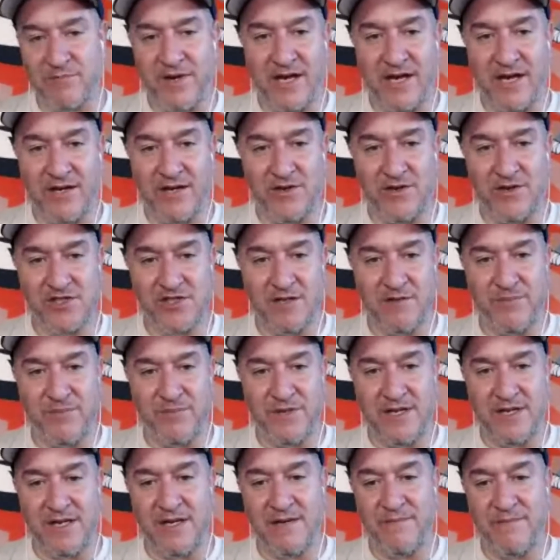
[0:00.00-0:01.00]
what the binder's
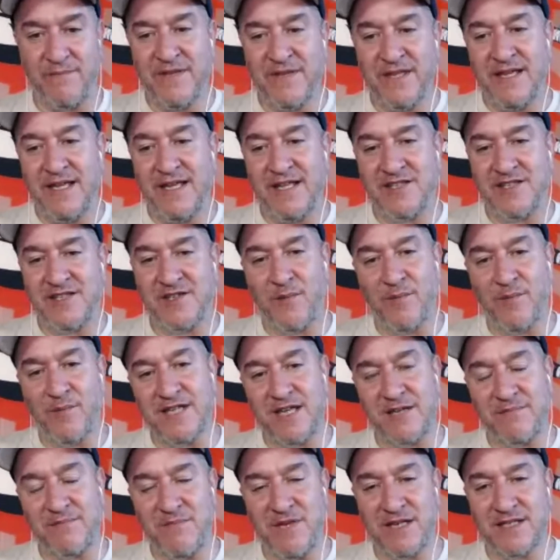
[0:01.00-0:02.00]
going to be.
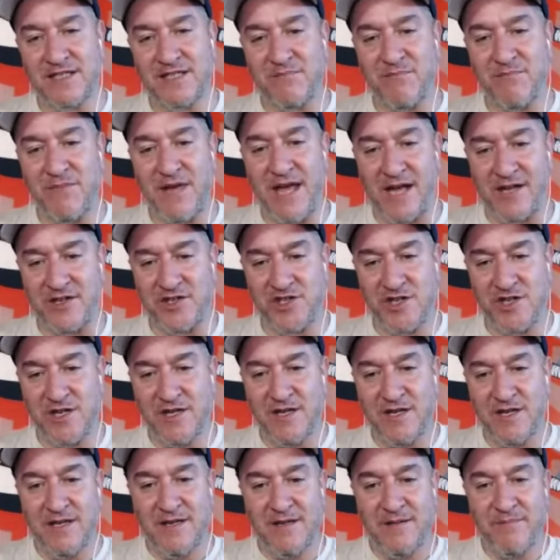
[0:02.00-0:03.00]
It's almost like mix and
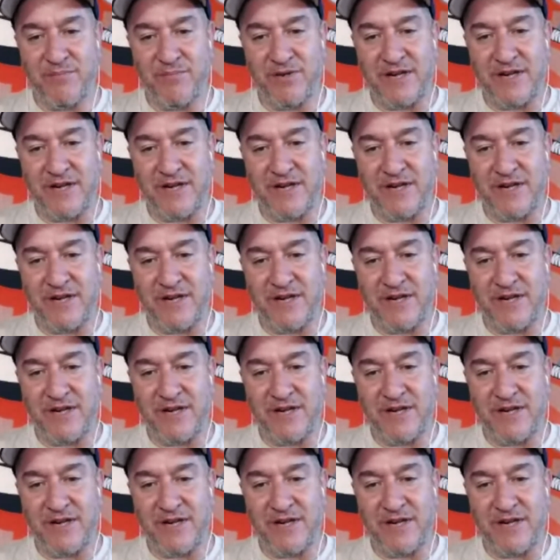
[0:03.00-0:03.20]
match.